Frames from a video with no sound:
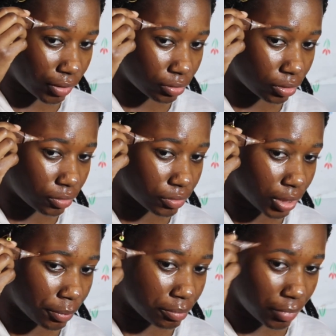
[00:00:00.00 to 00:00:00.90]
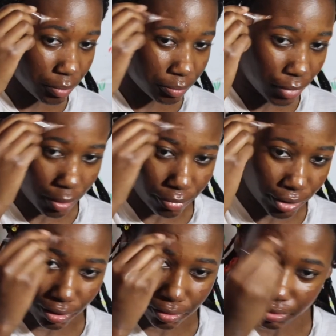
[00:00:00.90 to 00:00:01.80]
out the over top of my
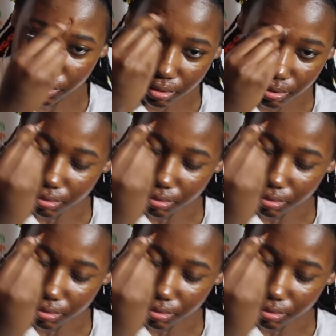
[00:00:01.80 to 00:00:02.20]
brows.